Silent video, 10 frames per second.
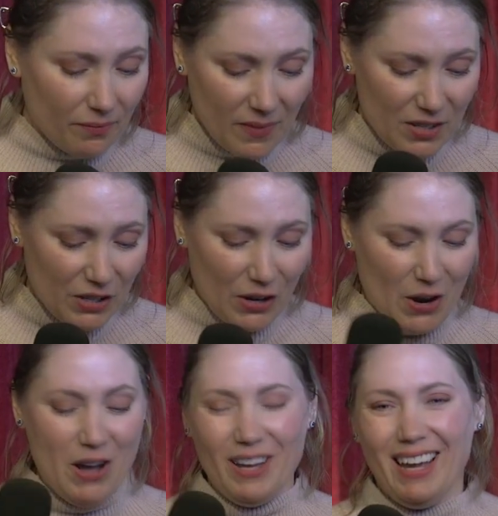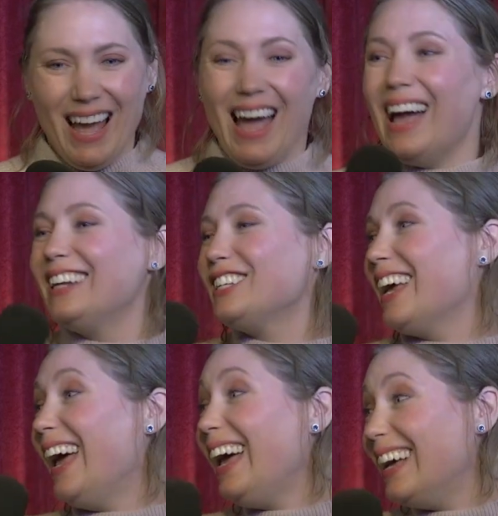So, and
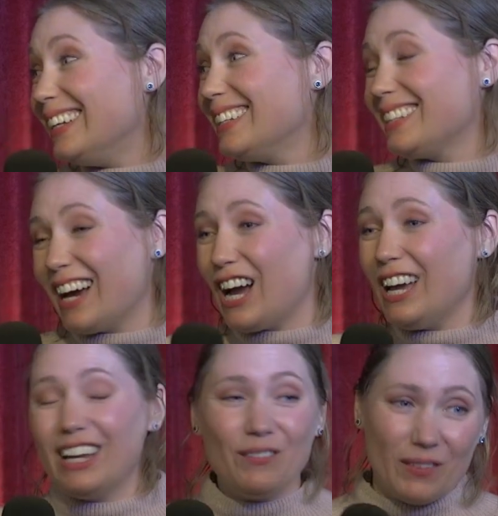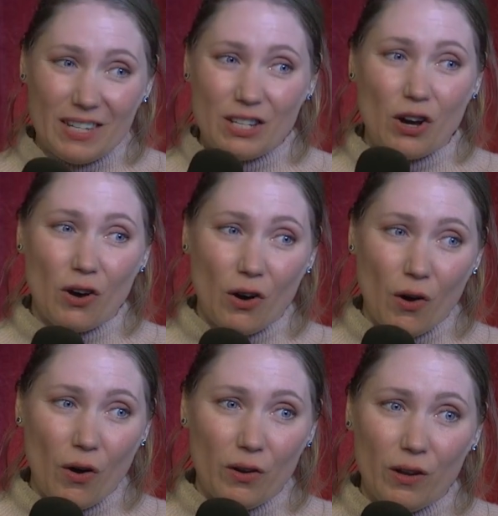I was
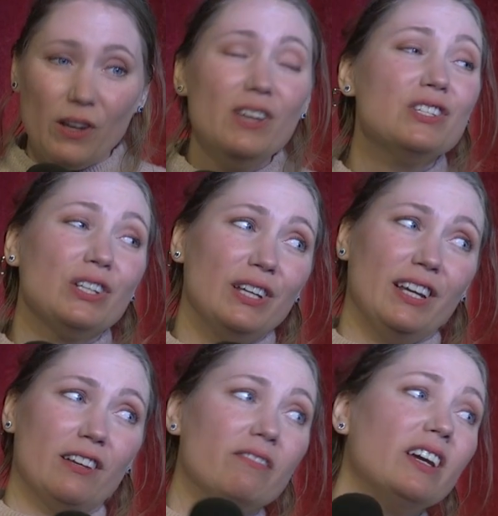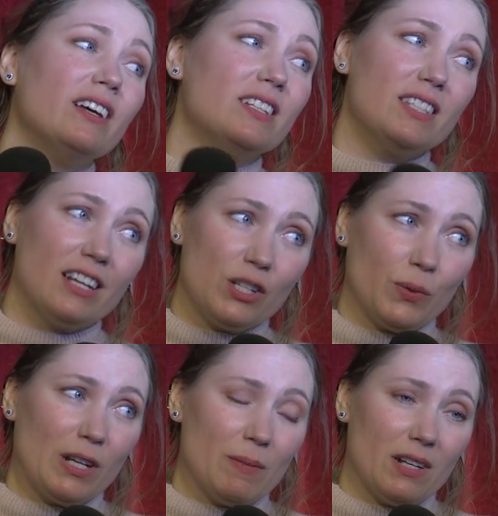easily convinced that a
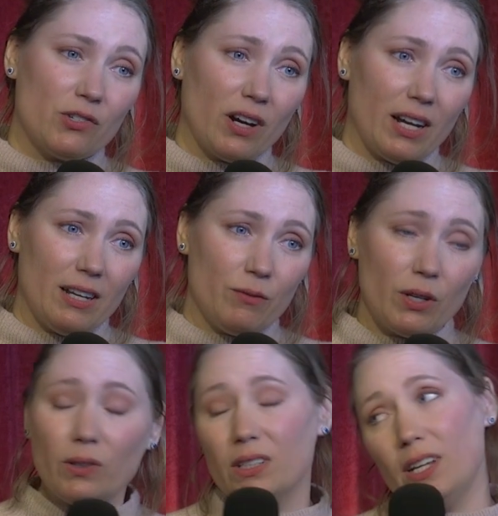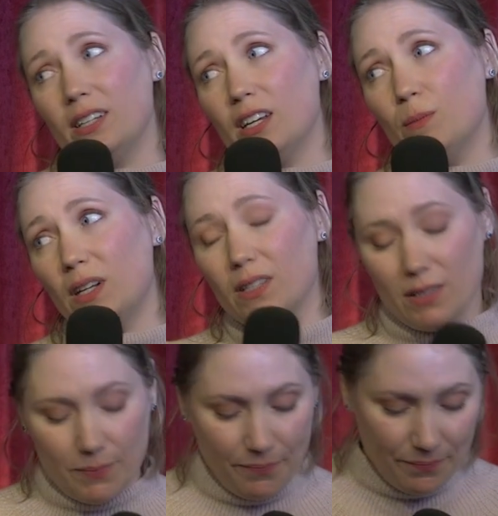20-minute drive would only take 10
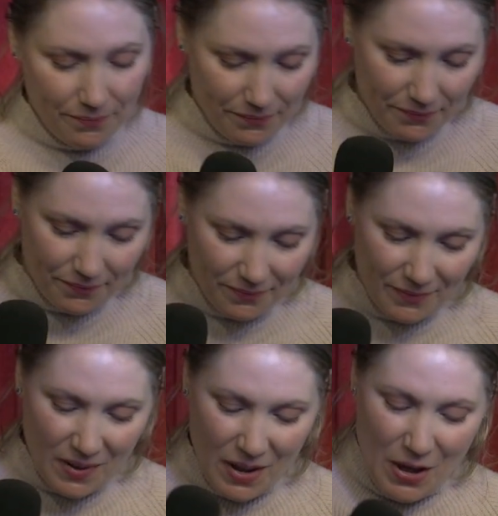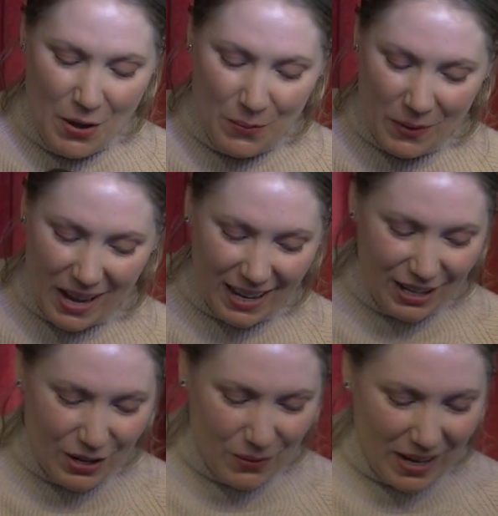minutes. But
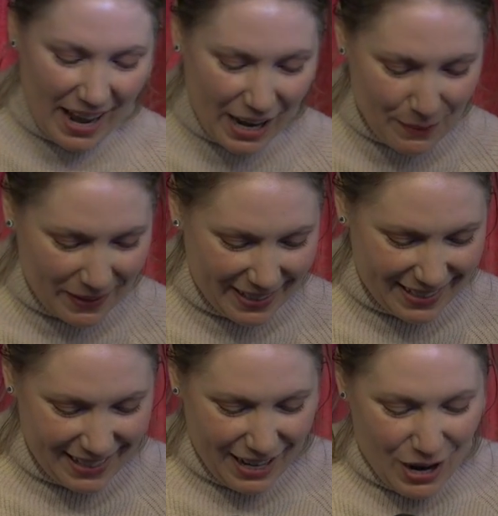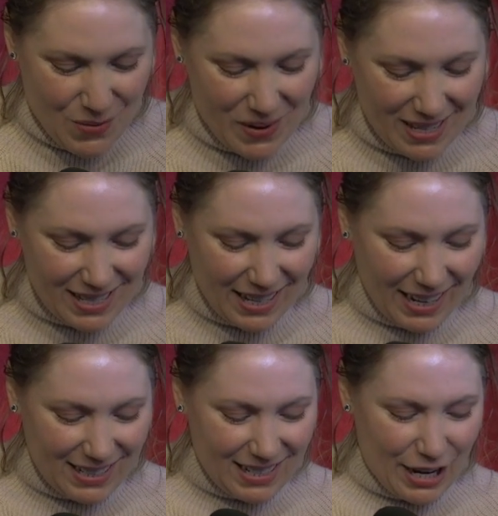what happened was
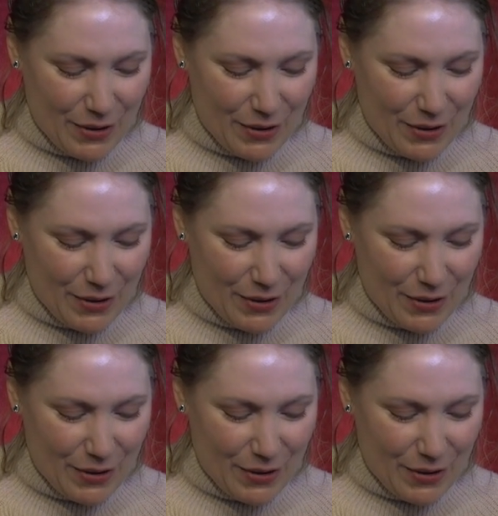that